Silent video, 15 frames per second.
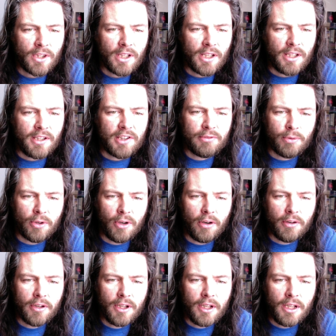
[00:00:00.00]
In this
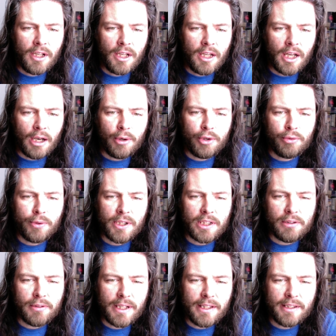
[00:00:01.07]
regard, I would
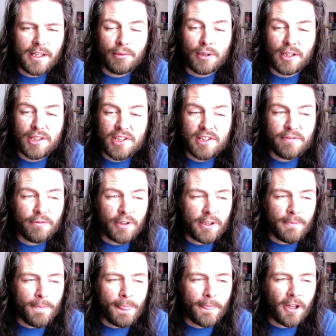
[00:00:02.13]
reiterate that religious
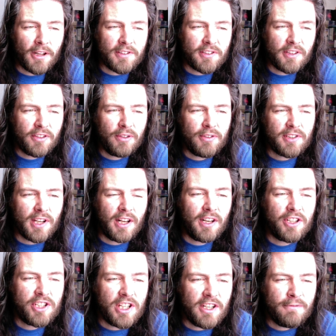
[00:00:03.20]
freedom constitutes an
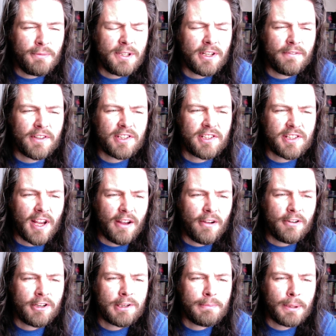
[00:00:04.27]
achievement of a
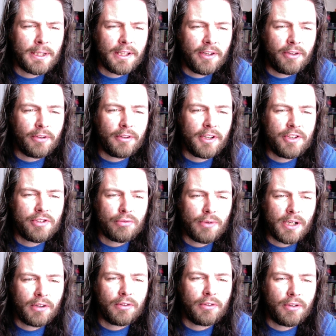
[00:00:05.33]
sound political and
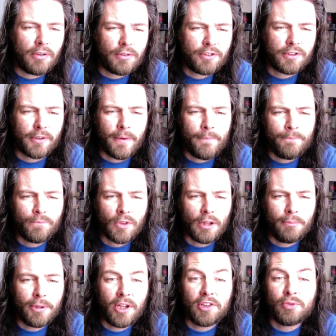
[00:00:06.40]
juridical culture,
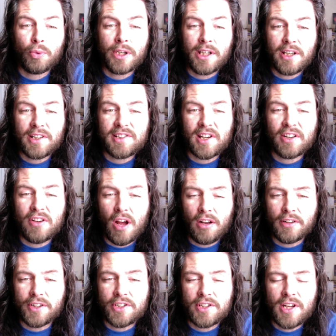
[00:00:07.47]
because when it is
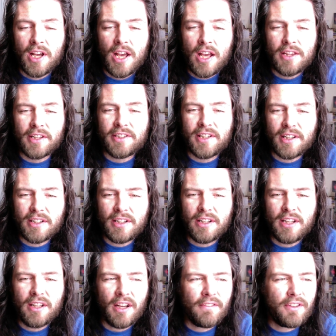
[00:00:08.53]
acknowledged, the
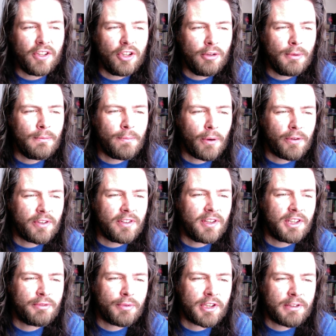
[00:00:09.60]
dignity of the human person
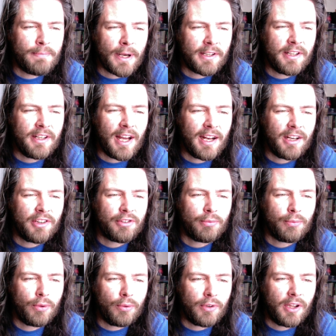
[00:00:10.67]
is respected at its
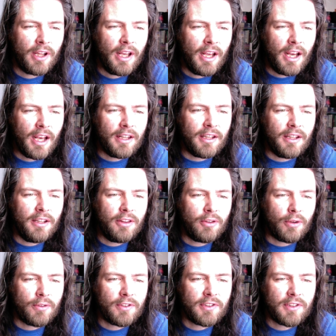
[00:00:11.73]
root, and the
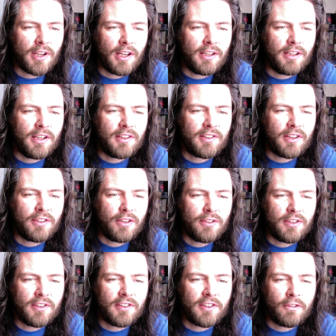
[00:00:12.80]
ethos and
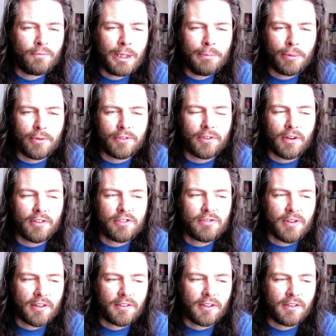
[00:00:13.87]
institutions of peoples are
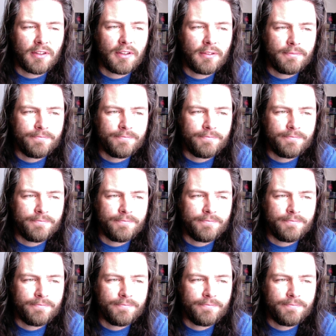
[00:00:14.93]
strengthened.